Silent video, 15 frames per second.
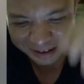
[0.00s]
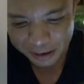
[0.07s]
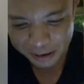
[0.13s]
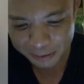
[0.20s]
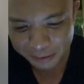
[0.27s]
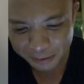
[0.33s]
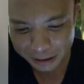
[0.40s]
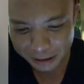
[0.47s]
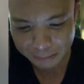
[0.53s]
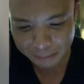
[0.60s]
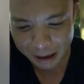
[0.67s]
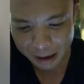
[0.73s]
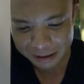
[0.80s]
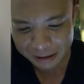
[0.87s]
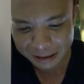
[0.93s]
With a
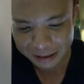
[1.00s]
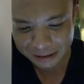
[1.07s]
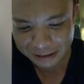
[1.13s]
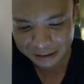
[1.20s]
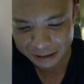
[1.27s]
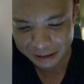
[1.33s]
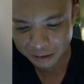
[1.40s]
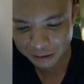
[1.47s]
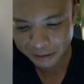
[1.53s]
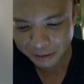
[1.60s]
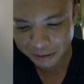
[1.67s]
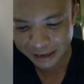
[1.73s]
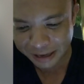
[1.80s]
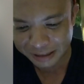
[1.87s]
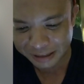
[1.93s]
smile, at least I know what I
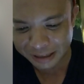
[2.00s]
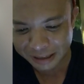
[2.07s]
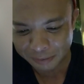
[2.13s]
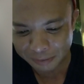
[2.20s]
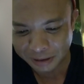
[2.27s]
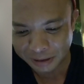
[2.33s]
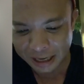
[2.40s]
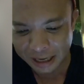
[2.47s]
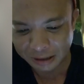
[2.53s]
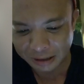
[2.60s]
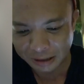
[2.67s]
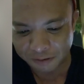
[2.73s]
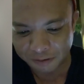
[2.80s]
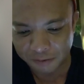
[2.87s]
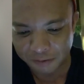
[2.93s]
did and will take the
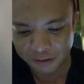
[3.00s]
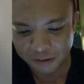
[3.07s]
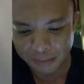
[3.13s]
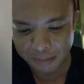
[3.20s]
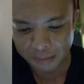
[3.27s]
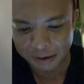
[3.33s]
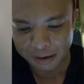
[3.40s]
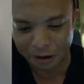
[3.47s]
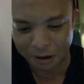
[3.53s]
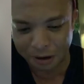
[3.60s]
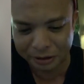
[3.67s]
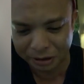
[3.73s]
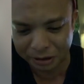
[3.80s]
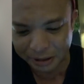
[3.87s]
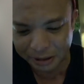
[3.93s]
fault for my
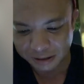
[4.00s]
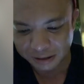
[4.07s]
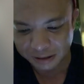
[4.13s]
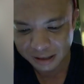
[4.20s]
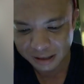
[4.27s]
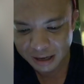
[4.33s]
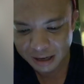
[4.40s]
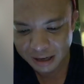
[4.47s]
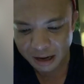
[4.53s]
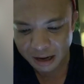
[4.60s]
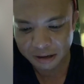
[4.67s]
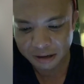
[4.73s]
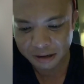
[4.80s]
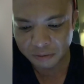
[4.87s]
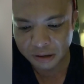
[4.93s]
wrongdoings. I
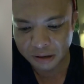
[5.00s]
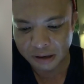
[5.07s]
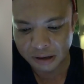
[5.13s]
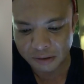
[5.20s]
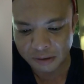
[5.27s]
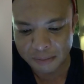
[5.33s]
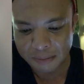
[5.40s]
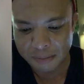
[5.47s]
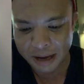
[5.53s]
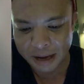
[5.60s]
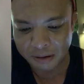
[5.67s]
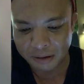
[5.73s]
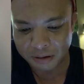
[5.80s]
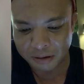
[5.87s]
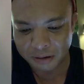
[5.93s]
don't regret where I'm at
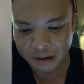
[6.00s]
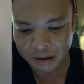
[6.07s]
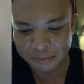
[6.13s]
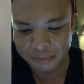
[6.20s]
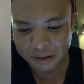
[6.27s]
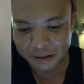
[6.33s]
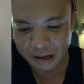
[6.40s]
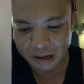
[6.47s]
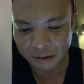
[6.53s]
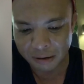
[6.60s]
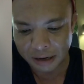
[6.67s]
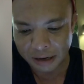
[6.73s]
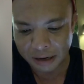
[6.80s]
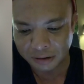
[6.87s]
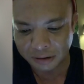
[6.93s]
or who I'm with. Our
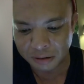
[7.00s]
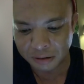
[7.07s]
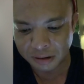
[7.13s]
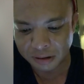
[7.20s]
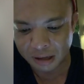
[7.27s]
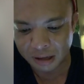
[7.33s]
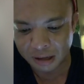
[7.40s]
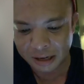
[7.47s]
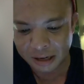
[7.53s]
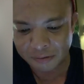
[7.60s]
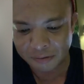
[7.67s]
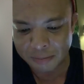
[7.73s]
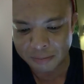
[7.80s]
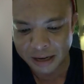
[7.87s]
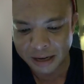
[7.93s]
life still goes on and we
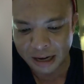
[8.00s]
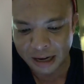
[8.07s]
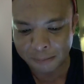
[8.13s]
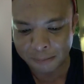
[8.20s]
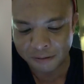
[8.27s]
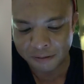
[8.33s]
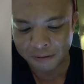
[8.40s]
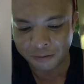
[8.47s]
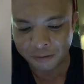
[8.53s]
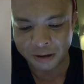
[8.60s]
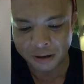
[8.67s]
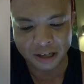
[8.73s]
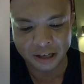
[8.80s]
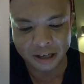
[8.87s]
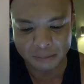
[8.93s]
make it happen for
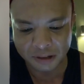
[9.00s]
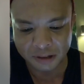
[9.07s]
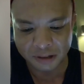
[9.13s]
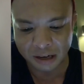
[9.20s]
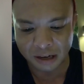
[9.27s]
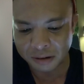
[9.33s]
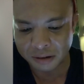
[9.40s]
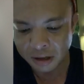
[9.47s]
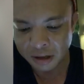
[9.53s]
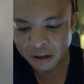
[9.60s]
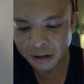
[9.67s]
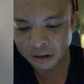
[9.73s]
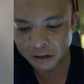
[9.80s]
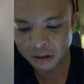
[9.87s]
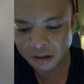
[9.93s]
name of child.
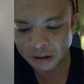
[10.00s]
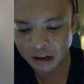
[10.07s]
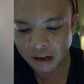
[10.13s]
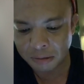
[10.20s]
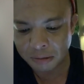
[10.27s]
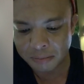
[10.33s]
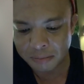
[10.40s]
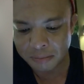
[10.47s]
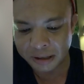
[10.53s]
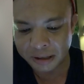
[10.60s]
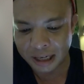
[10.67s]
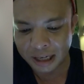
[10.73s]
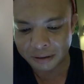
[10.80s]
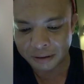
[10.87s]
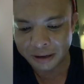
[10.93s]
You talk about me and
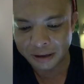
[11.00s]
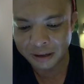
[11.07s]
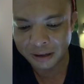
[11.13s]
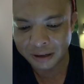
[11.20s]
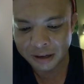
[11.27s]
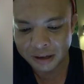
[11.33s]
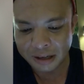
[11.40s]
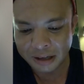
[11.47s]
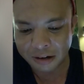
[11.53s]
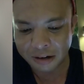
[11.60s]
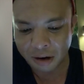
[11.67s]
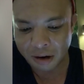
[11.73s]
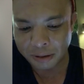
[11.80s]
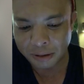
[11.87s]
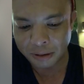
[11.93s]
Larry, yet you're
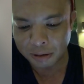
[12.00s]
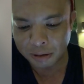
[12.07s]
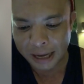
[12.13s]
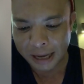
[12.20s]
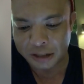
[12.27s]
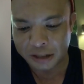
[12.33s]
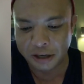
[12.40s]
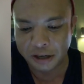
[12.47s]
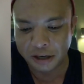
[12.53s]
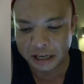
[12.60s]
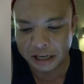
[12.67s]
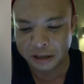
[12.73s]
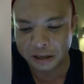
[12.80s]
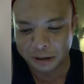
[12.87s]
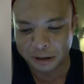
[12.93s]
always with Patrick and
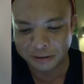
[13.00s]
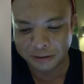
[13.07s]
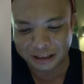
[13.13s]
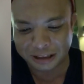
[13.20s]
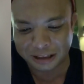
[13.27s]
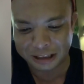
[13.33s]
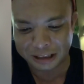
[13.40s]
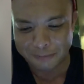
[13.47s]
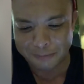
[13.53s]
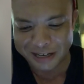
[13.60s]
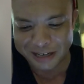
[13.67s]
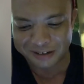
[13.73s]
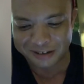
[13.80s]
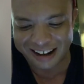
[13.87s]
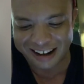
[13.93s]
you don't see me
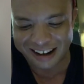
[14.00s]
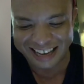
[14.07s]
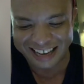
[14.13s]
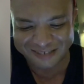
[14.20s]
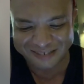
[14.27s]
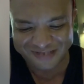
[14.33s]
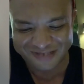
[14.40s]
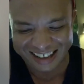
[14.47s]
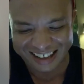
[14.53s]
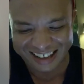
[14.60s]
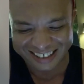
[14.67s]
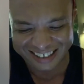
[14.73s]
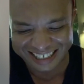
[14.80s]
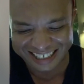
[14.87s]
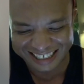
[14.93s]
crying about
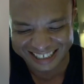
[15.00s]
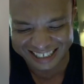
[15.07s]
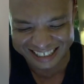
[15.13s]
it.